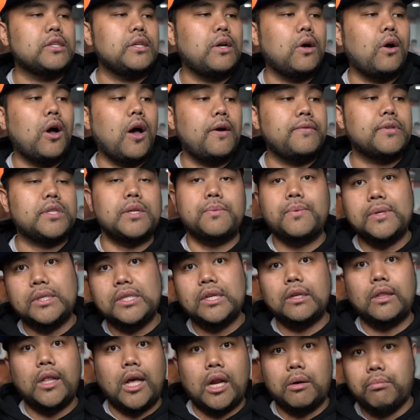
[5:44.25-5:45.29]
You know, obviously we
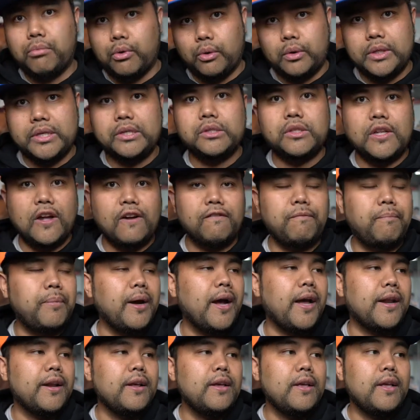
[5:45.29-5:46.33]
see a lot of Broly stuff,
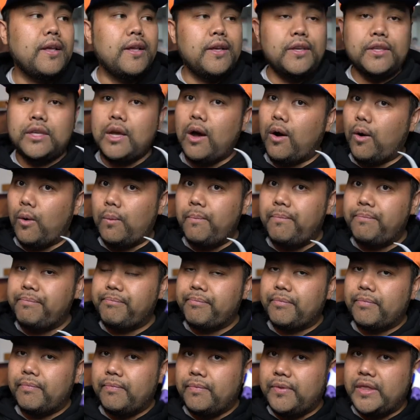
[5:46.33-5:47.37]
but yo,
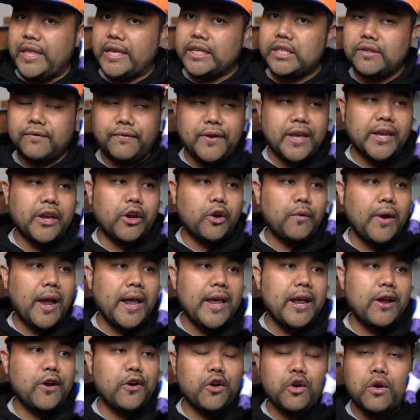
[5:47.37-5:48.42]
this figure
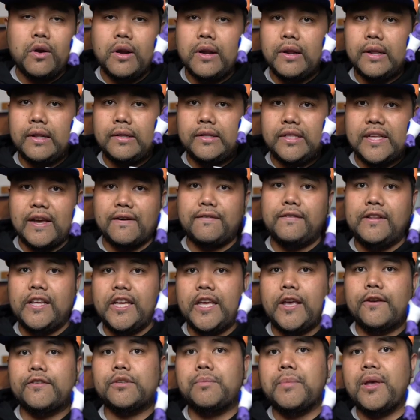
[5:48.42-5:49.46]
right here definitely
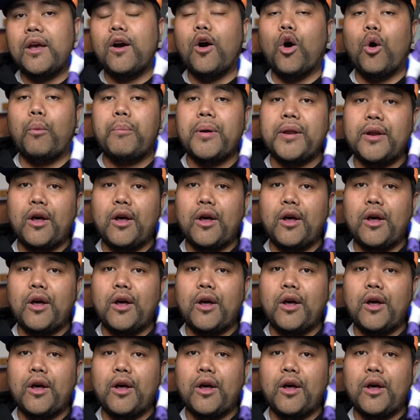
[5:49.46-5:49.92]
gives me hope.